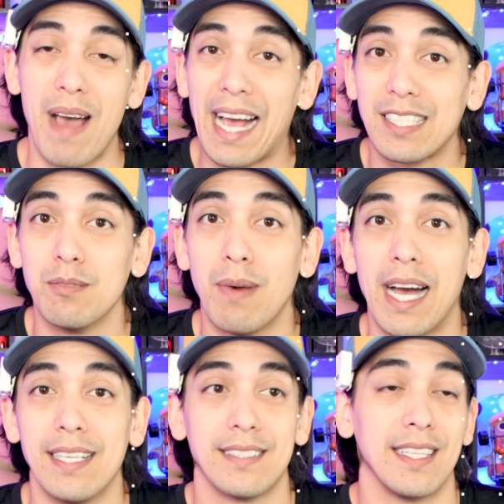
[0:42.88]

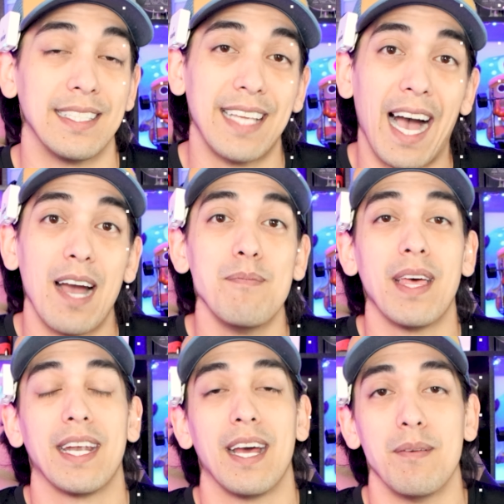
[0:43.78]
maximize the time
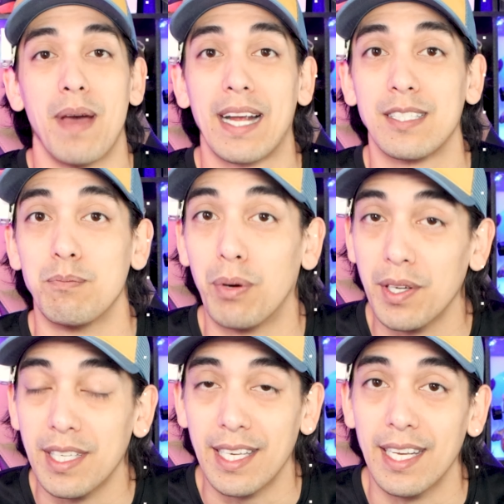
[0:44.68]
that I am actually
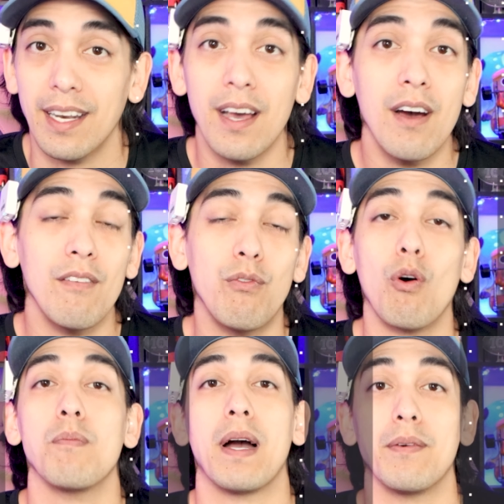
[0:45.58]
putting in for my